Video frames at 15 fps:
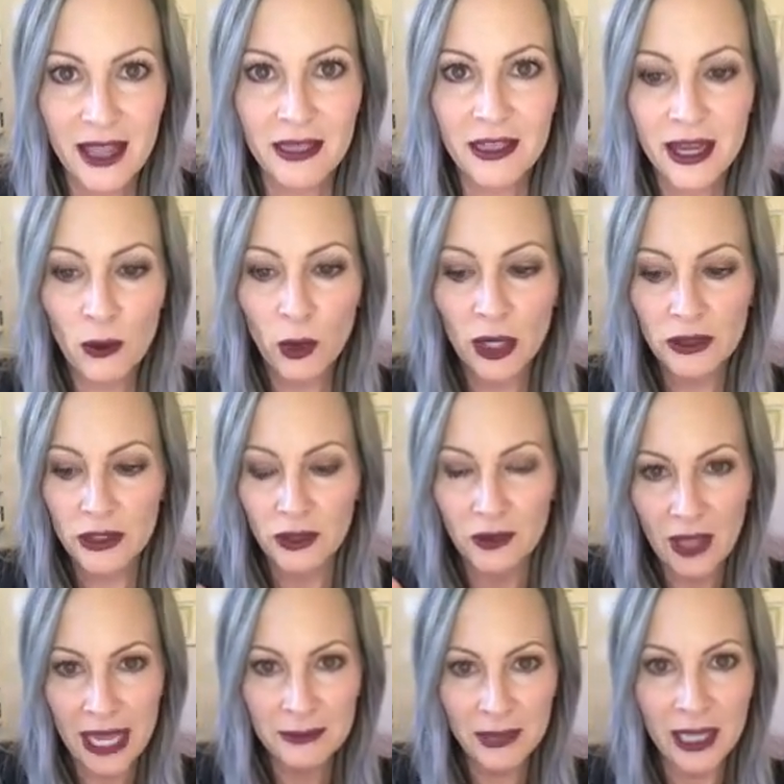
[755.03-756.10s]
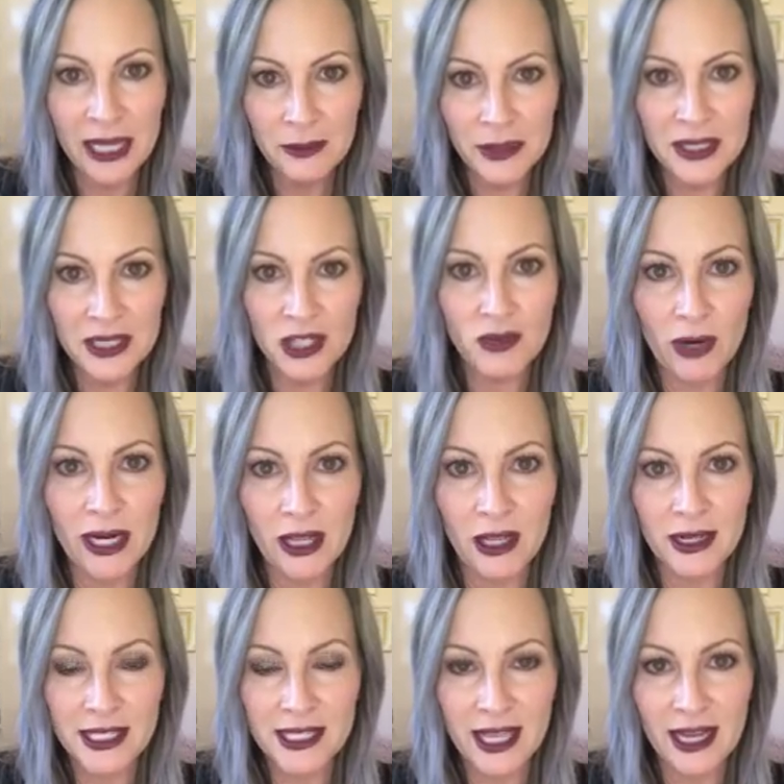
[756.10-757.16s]
They work their LimeLight business right
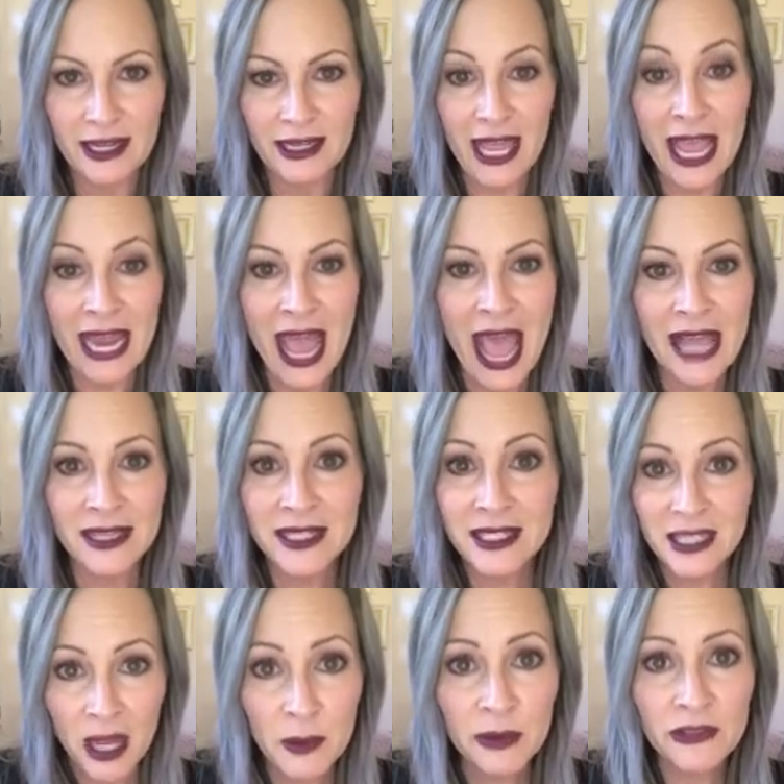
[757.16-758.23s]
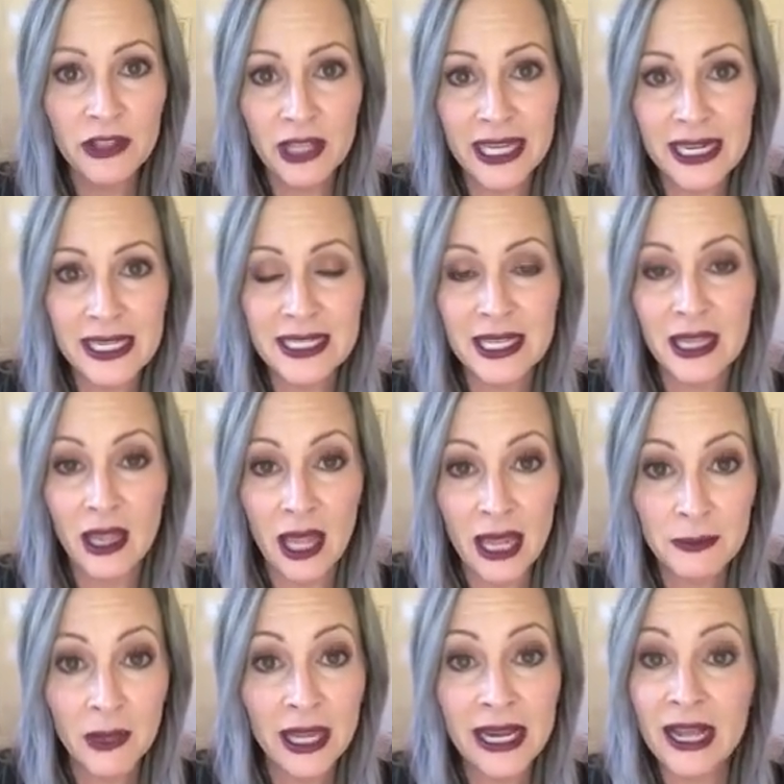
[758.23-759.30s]
alongside. And as some of the ladies in
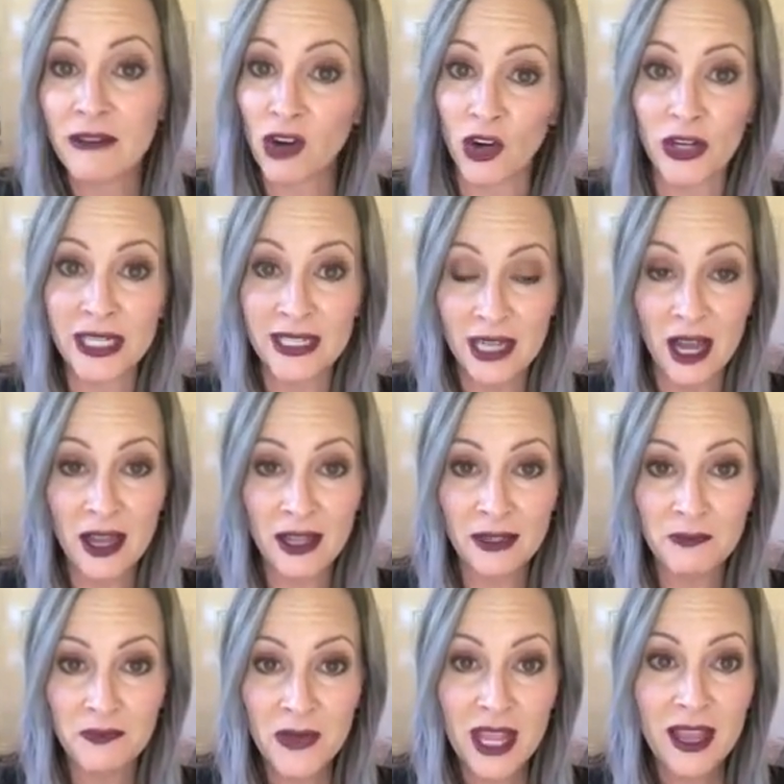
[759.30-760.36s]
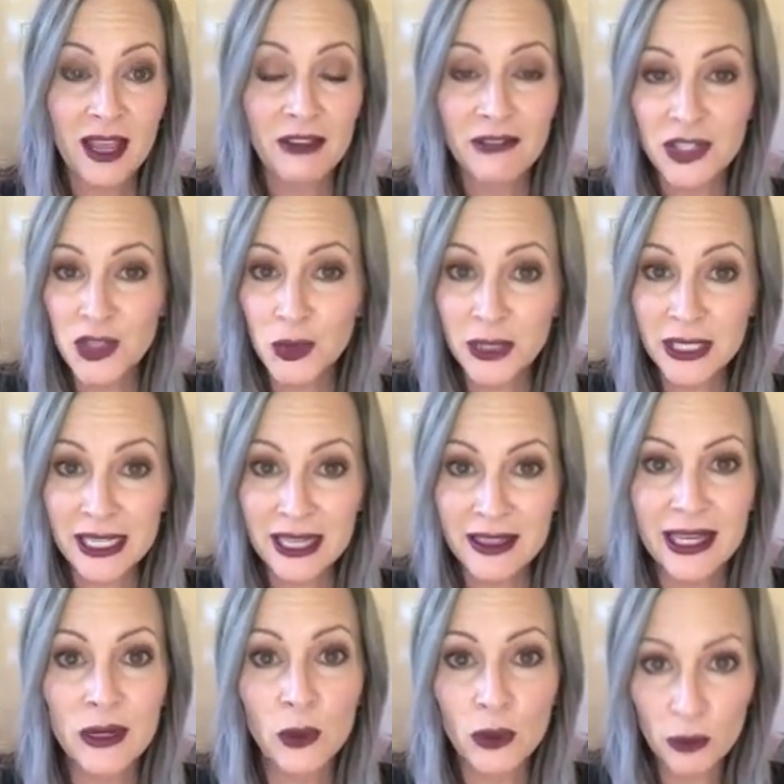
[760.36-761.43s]
LimeLight have already done, eventually
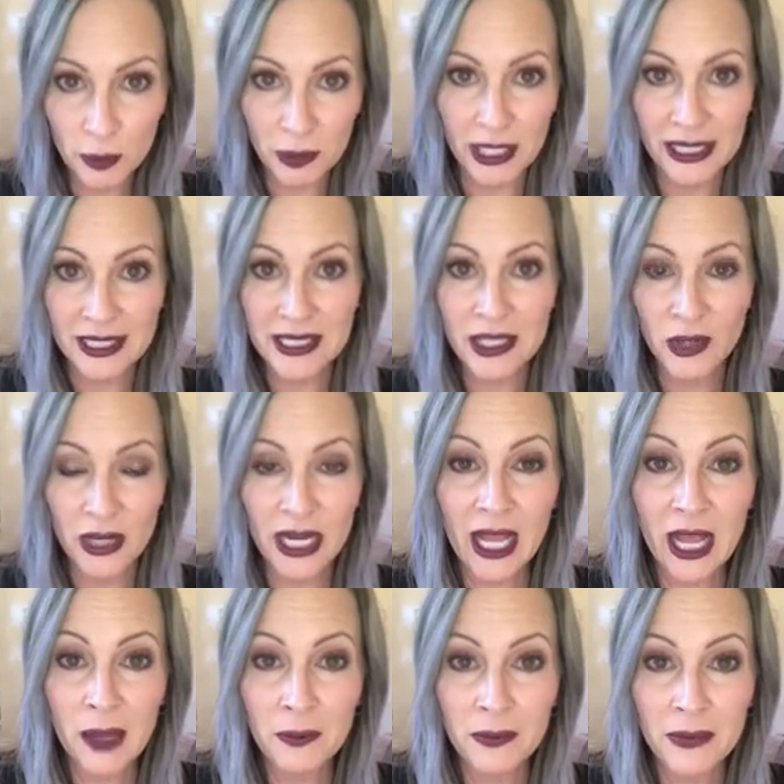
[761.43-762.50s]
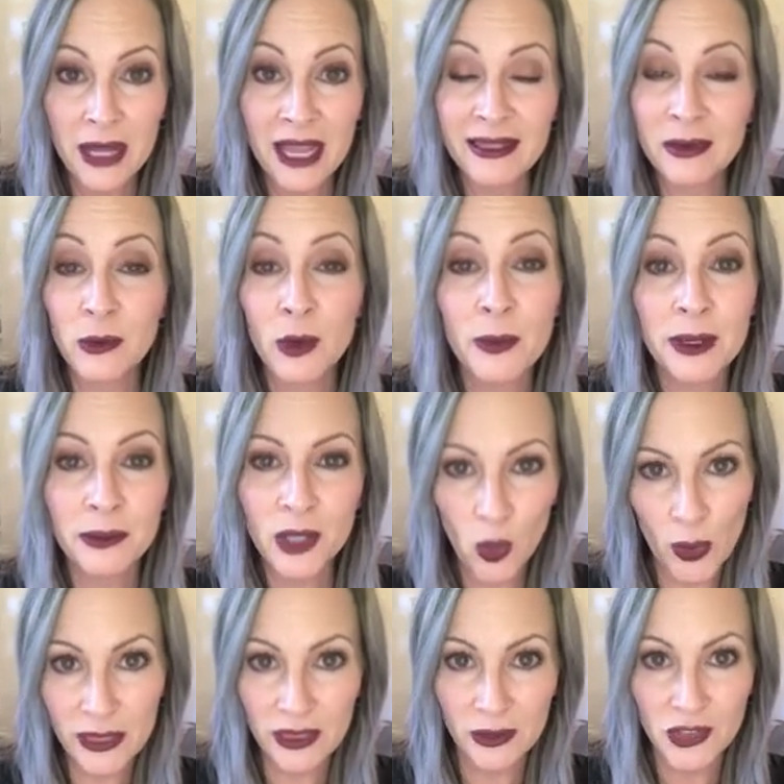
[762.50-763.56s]
they will replace their income and they will be able to
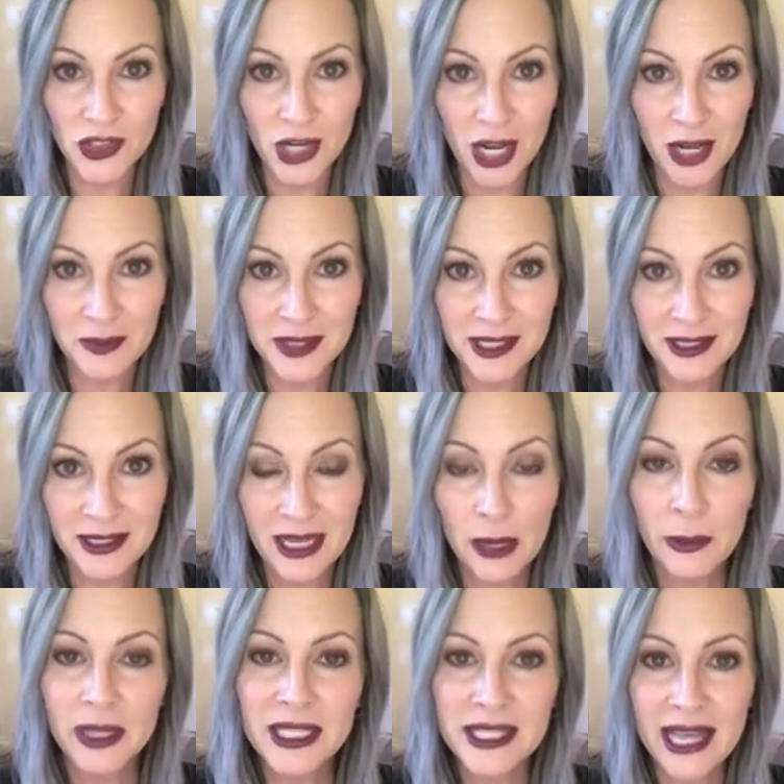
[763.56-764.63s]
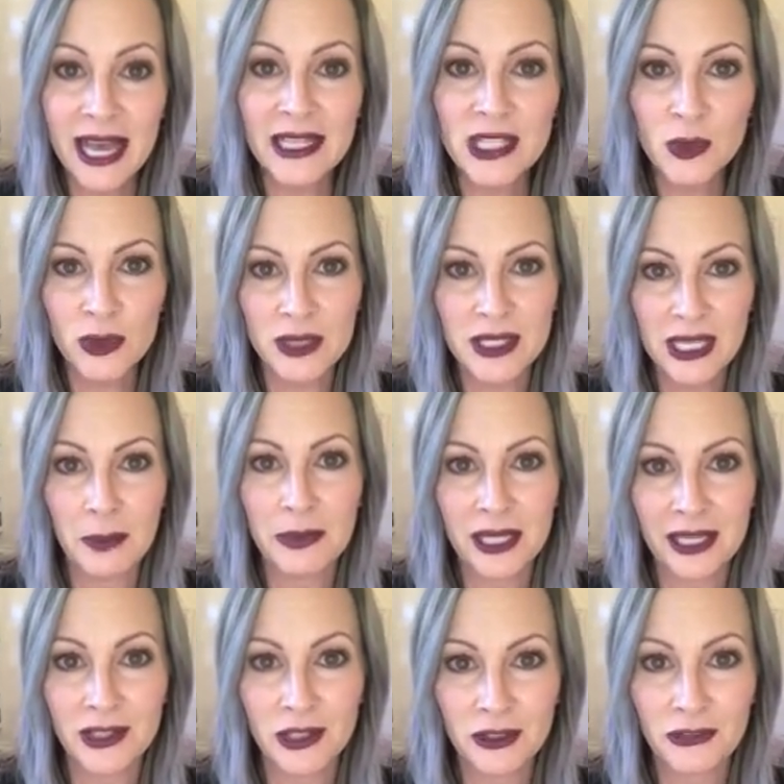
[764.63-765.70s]
quit those jobs, because that's what this
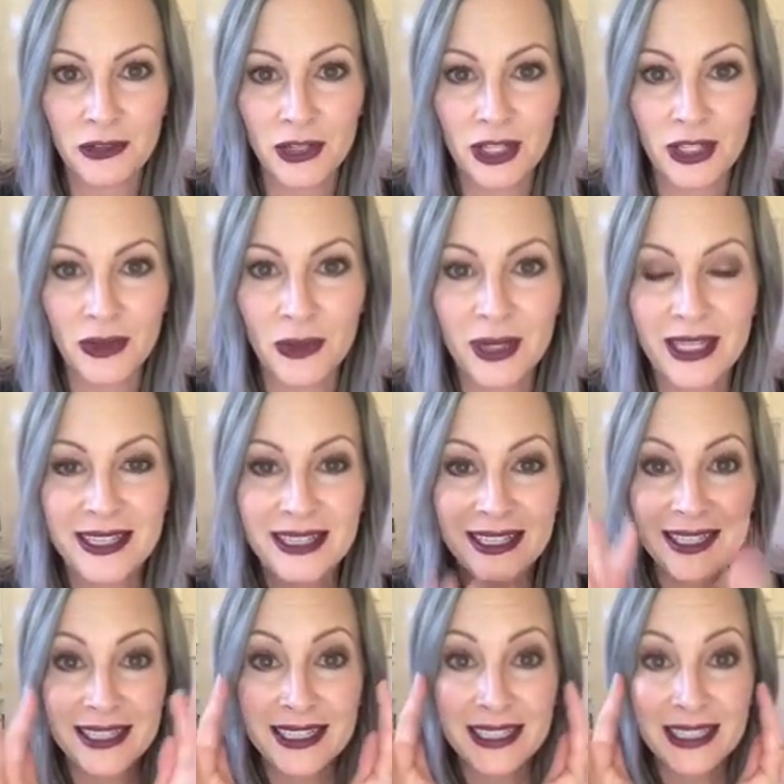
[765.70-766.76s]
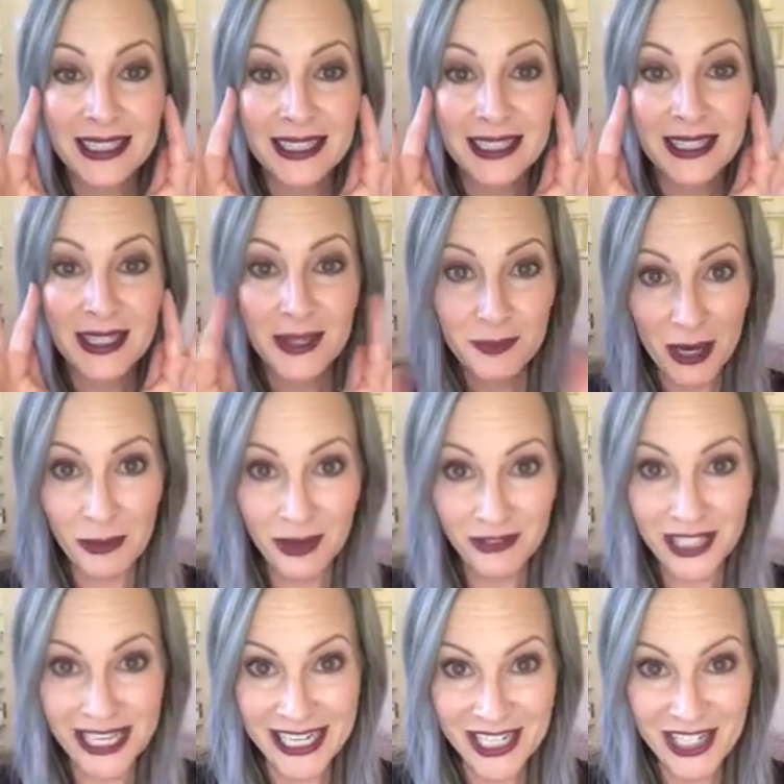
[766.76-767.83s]
company can do for you. My
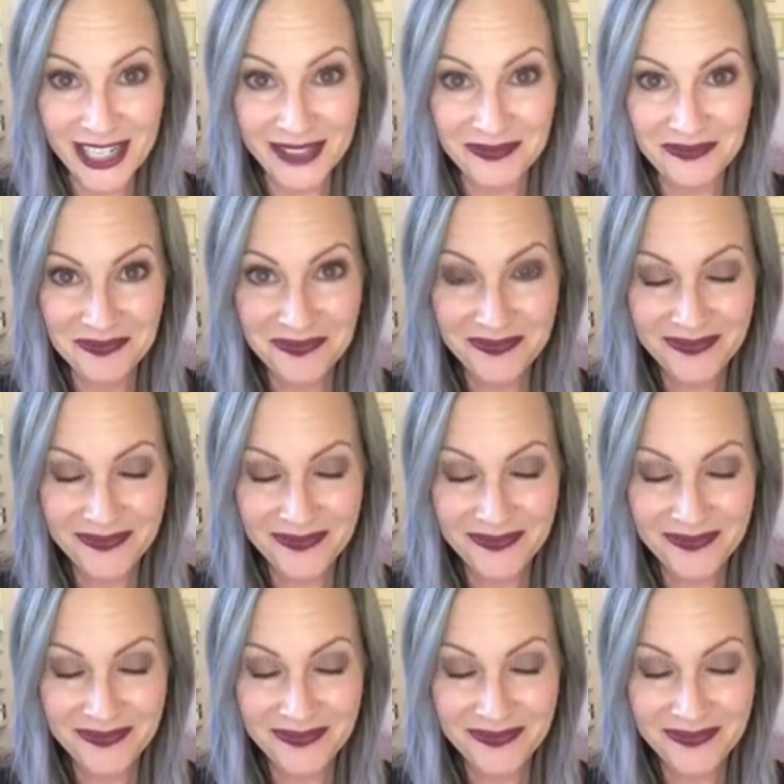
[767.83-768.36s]
revelation.